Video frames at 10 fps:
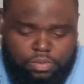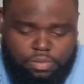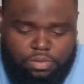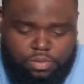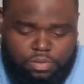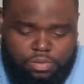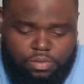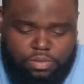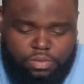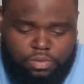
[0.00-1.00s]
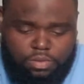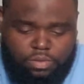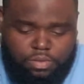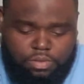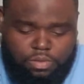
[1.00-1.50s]

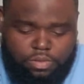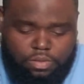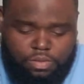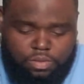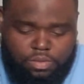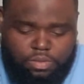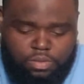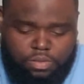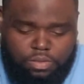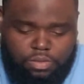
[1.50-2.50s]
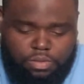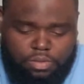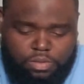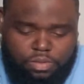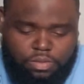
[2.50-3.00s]

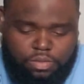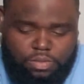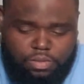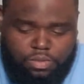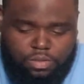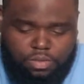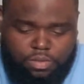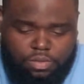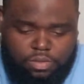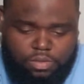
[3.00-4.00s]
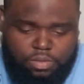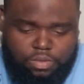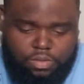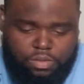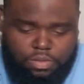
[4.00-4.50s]

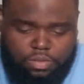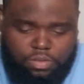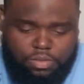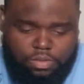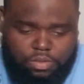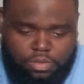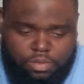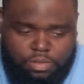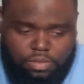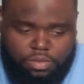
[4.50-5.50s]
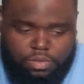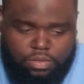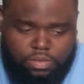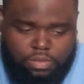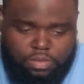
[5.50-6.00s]

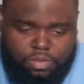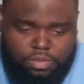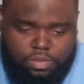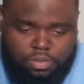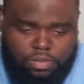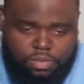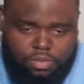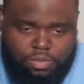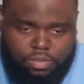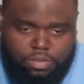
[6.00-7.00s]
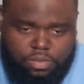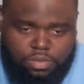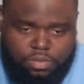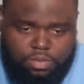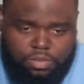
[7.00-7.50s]

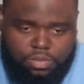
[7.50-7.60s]
This person isn't speaking.